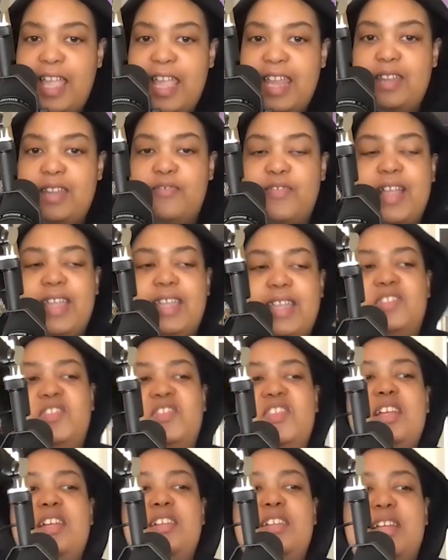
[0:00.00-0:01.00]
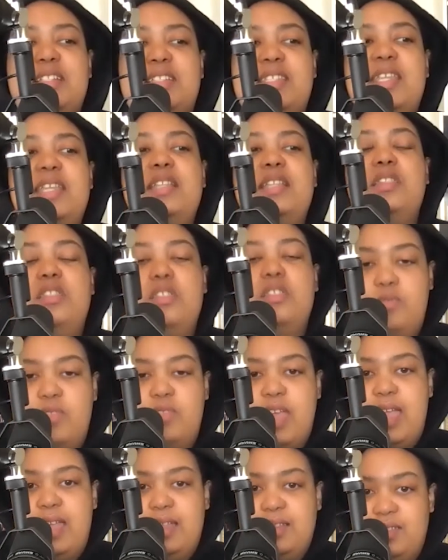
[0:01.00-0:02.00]
And if I could sell a tenth of
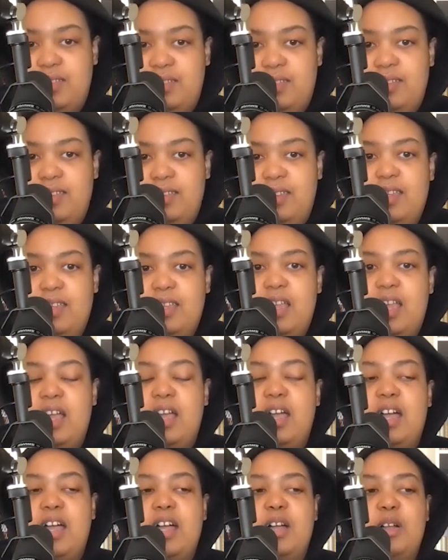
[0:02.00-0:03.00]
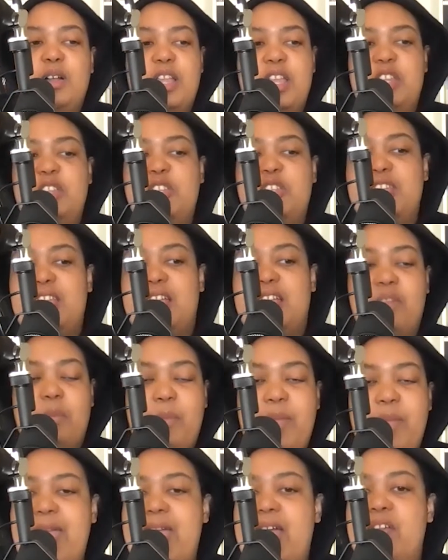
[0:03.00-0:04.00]
that, and did all the
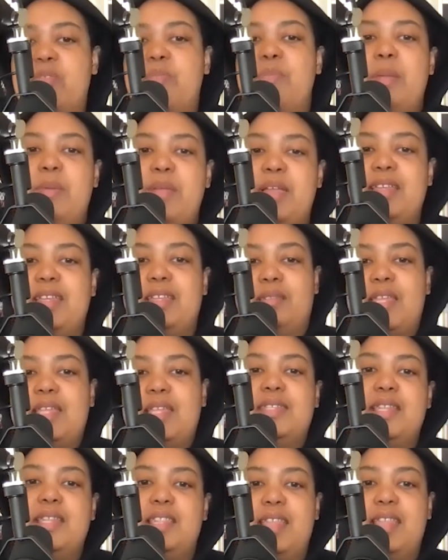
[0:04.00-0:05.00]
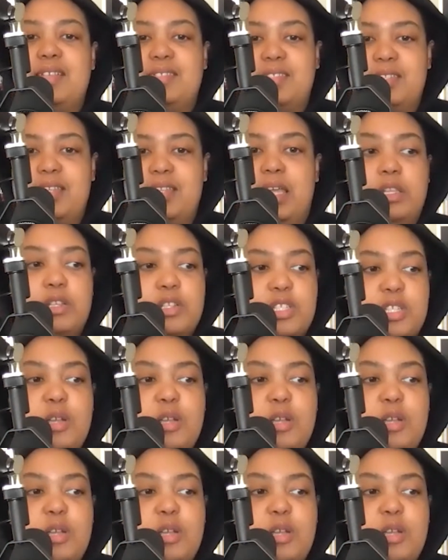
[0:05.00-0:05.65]
math, maybe I get that $10,000.